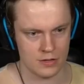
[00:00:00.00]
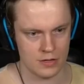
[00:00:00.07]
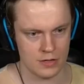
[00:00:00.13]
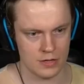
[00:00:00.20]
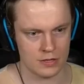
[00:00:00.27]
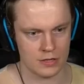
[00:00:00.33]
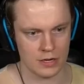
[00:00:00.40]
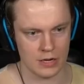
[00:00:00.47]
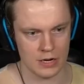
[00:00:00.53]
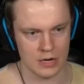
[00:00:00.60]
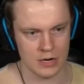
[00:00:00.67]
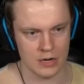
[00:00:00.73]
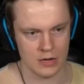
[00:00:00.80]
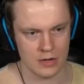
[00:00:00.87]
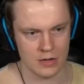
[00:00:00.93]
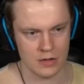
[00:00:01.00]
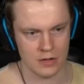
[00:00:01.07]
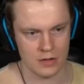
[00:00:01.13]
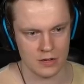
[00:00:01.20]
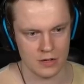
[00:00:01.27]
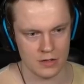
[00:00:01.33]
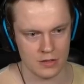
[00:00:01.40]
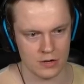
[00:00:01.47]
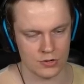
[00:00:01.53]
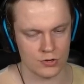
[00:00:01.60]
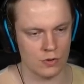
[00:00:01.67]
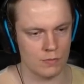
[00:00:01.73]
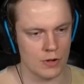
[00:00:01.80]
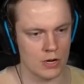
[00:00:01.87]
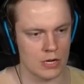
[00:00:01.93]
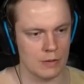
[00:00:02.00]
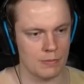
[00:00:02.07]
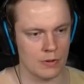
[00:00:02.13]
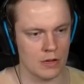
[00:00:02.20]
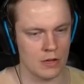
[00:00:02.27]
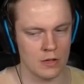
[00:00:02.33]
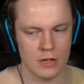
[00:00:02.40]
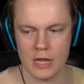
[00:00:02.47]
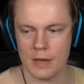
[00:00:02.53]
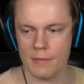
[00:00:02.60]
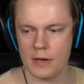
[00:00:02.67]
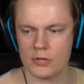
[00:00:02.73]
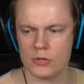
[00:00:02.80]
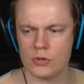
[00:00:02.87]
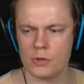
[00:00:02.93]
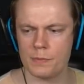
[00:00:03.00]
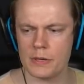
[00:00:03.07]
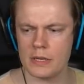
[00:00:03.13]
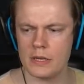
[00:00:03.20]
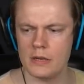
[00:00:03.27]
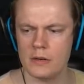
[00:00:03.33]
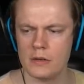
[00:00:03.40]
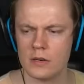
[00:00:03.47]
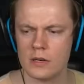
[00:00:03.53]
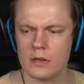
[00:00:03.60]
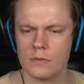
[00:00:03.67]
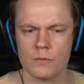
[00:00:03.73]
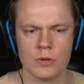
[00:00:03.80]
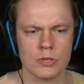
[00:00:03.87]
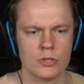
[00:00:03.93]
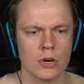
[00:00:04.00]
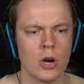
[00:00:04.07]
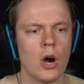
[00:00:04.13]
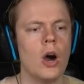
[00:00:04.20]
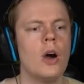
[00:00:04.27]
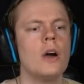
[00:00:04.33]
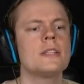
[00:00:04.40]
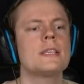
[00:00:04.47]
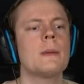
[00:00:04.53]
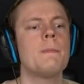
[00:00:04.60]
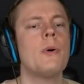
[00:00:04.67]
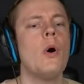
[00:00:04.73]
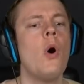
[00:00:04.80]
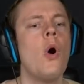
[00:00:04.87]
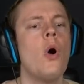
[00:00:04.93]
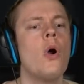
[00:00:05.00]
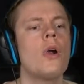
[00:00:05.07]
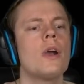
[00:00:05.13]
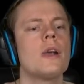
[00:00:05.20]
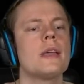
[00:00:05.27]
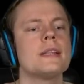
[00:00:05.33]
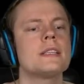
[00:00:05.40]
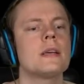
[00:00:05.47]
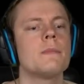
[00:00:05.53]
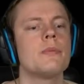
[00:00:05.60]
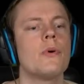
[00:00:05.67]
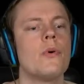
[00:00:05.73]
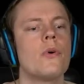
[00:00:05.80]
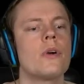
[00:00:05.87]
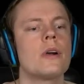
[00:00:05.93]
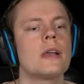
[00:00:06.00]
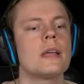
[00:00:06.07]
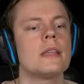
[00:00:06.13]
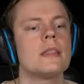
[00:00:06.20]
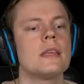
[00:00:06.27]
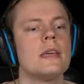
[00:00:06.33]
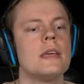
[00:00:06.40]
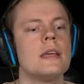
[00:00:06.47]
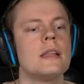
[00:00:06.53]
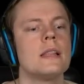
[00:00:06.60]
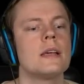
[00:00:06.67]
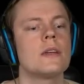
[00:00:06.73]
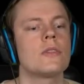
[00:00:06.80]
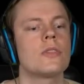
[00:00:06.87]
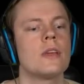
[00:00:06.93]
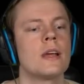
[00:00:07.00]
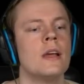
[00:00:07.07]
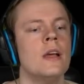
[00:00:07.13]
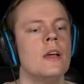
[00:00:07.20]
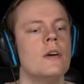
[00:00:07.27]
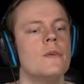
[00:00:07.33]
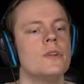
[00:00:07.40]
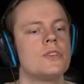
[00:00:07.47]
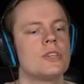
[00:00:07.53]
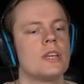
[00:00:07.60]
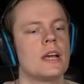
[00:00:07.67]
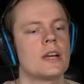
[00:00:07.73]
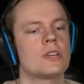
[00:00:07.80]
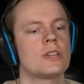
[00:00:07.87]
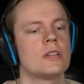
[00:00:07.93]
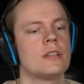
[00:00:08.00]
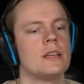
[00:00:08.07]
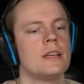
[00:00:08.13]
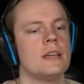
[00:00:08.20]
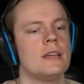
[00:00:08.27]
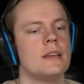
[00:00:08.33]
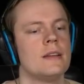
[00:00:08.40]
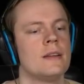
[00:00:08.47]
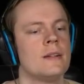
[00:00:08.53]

It's here. There's no monkey paw. Am I stupid? What's oh, it's a board. It's a board in the little thing, which is actually